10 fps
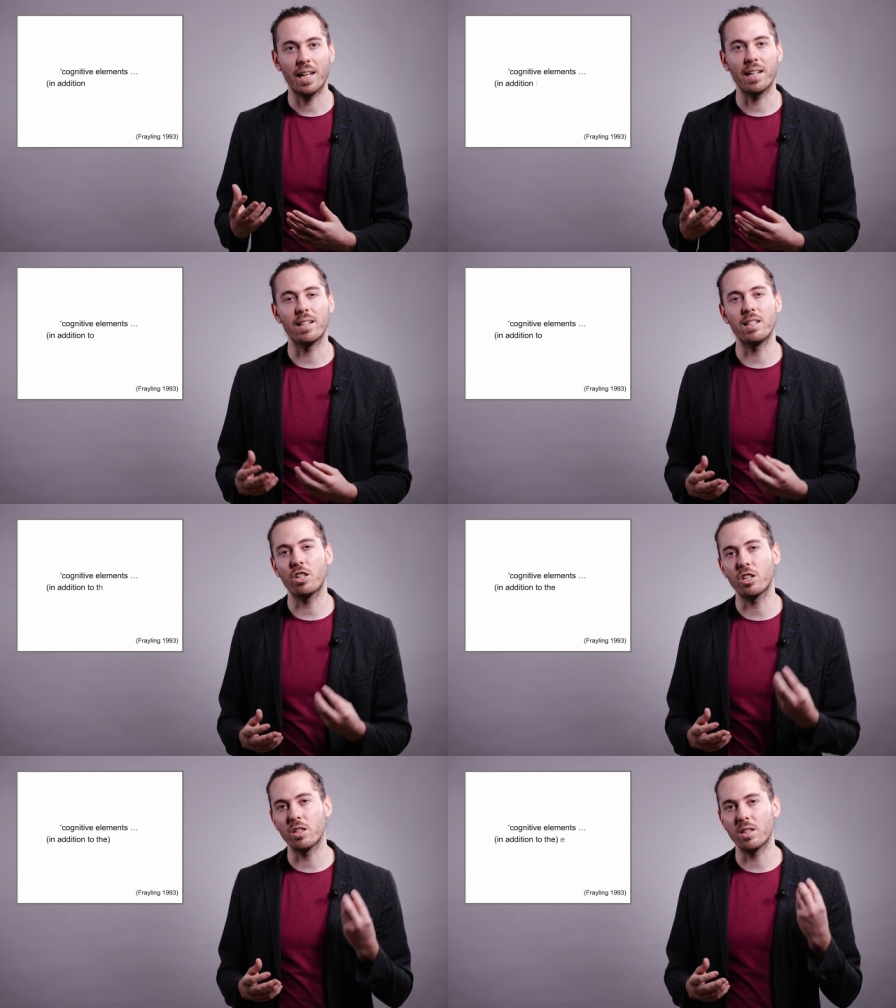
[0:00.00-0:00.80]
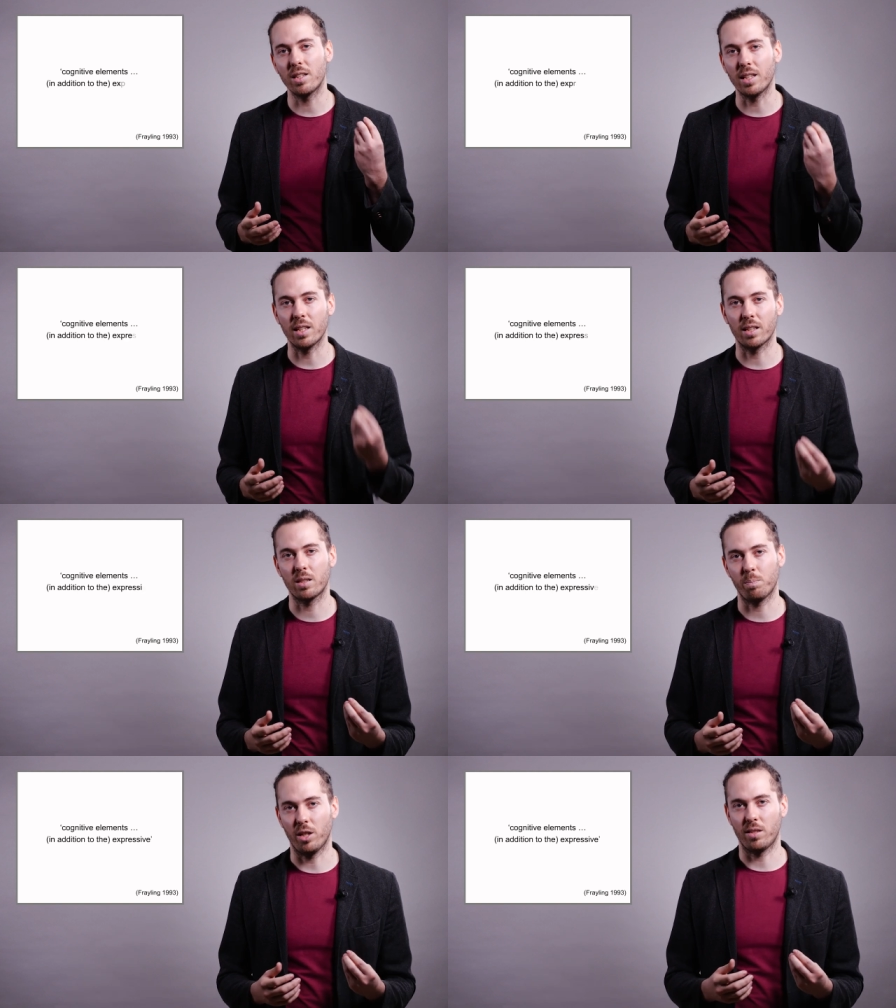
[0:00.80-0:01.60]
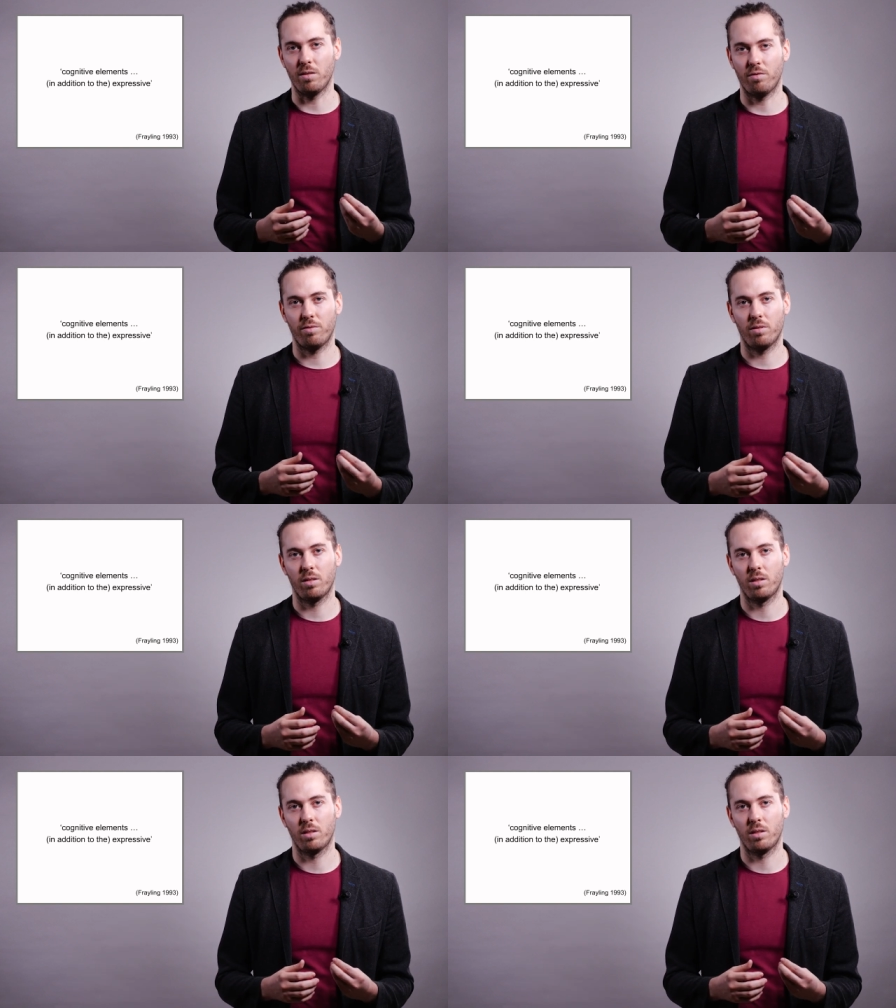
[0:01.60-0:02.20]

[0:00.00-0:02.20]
in addition to the expressive.